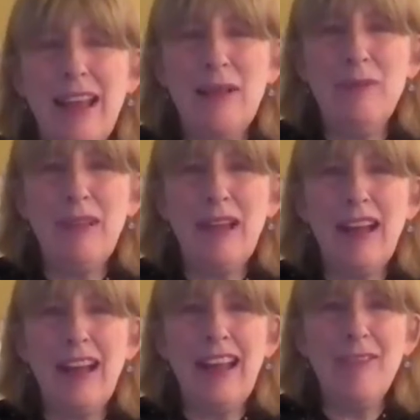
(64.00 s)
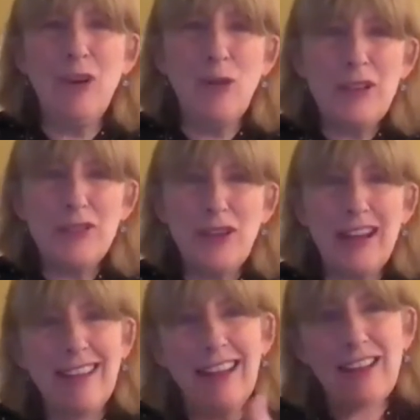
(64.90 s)
I have always
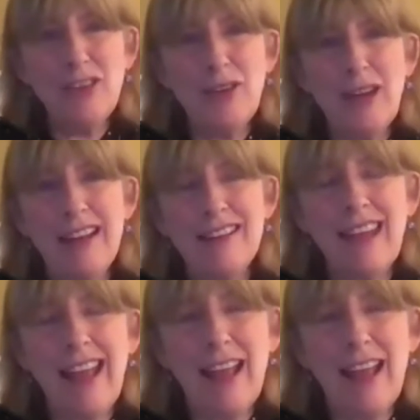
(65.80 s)
tried to integrate